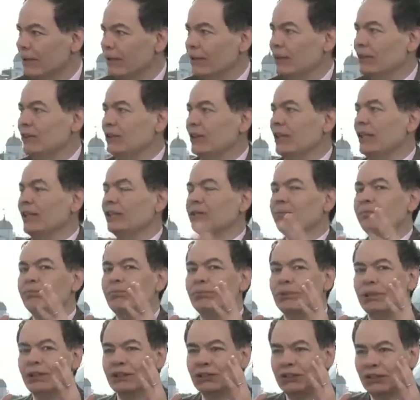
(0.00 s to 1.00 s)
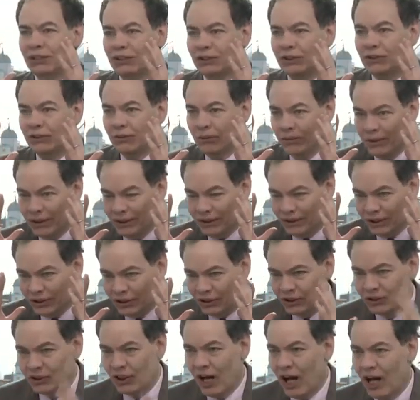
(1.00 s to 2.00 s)
This is
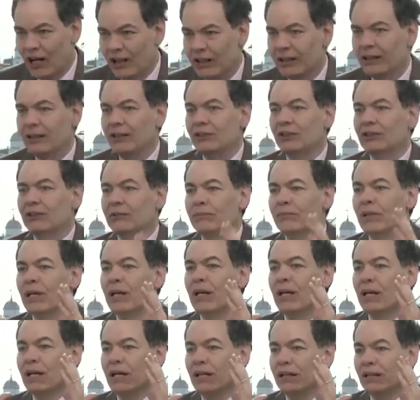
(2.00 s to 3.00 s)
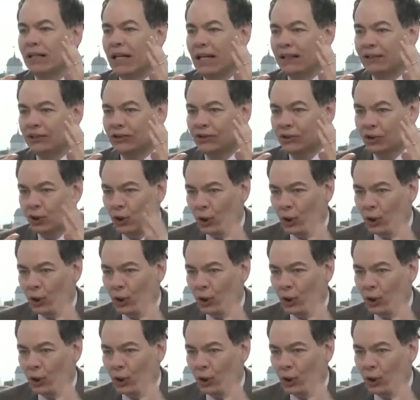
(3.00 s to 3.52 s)
Stalinism that's